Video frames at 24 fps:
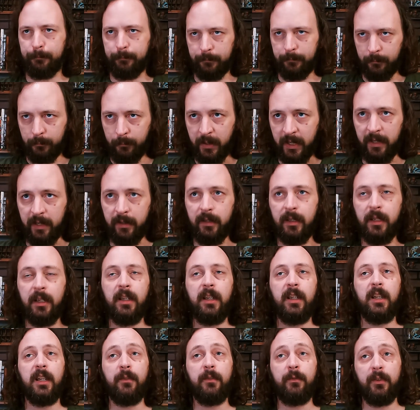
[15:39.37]
But
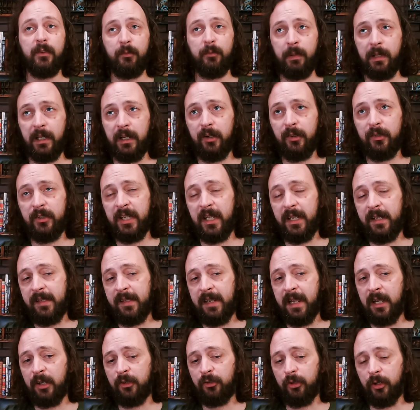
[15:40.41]
if the players take the
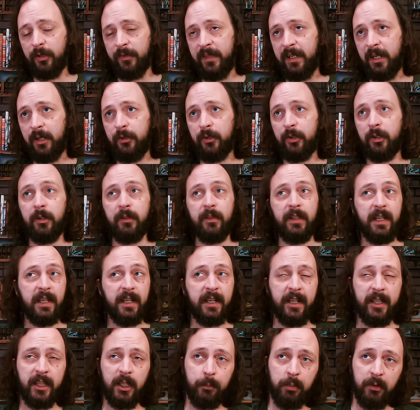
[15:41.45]
action on their turn, they can
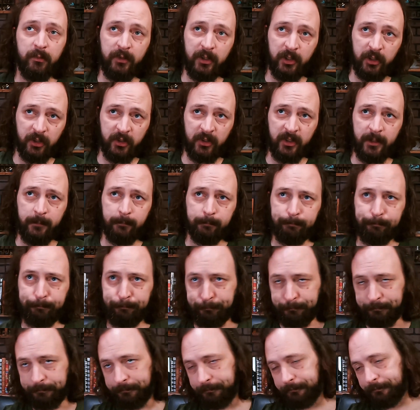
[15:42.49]
add their proficiency.
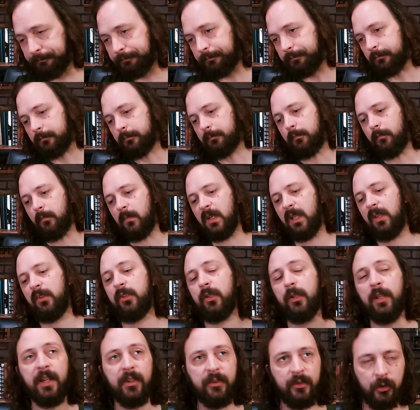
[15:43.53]
So
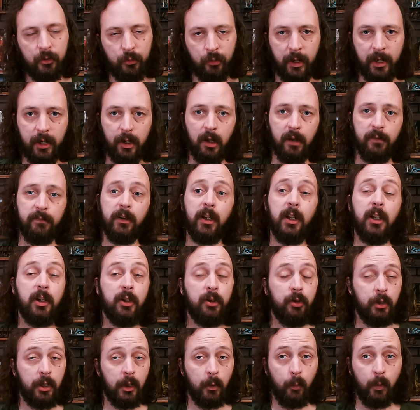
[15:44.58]
that's the trade-off.
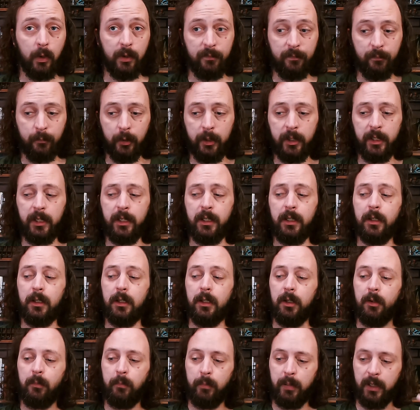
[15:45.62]
You get one free,
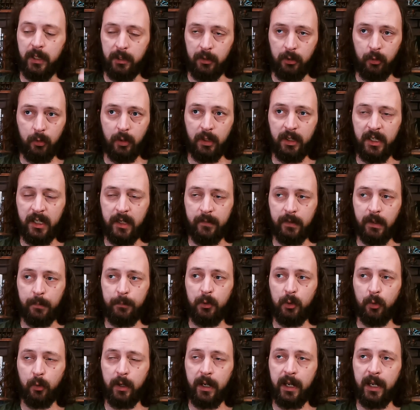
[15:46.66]
but you can give up
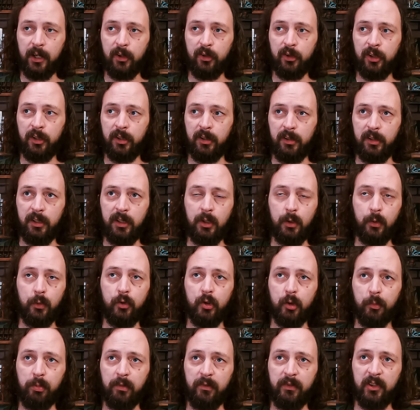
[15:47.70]
your action to use
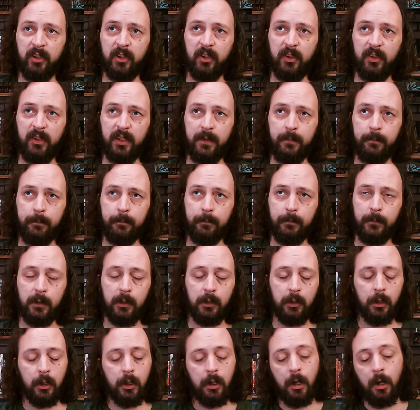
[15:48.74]
your proficiency.
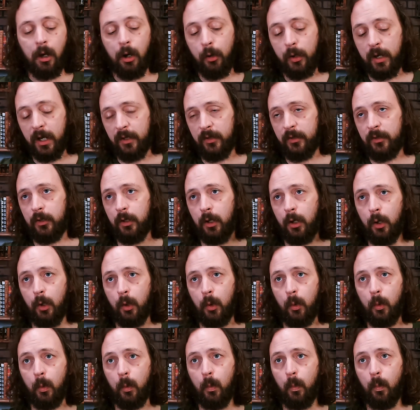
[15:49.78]
Okay,
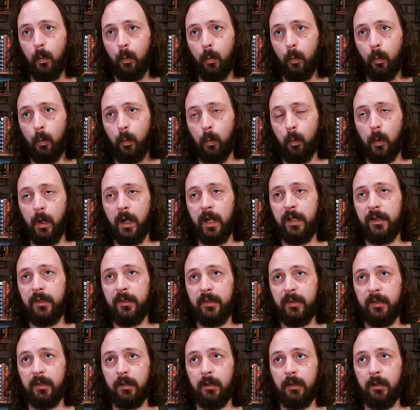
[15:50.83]
so what